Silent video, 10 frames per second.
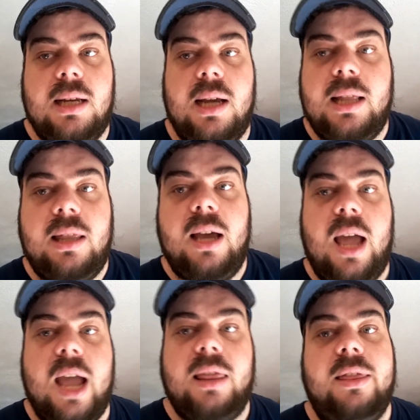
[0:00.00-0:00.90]

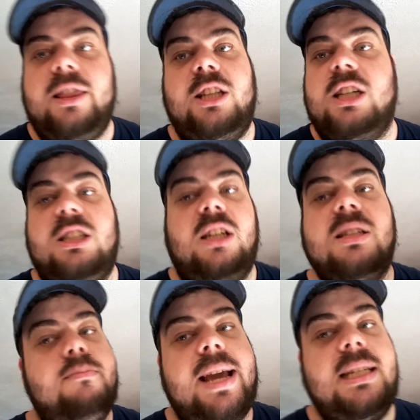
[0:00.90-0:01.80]
It just
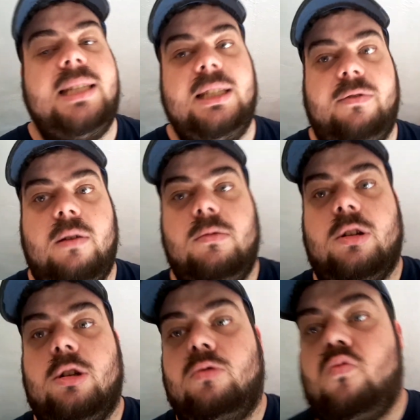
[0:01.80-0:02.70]
doesn't make sense for him to
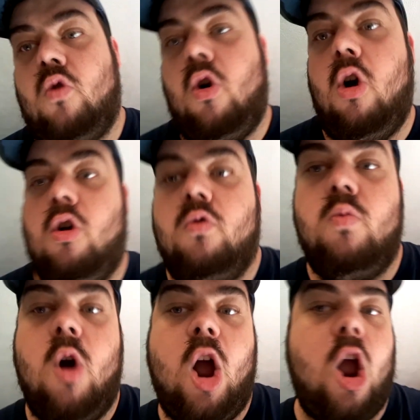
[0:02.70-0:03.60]
just walk
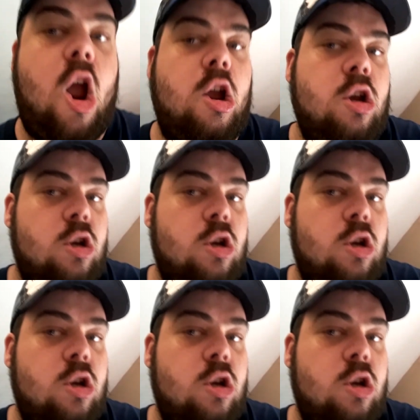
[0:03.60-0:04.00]
away.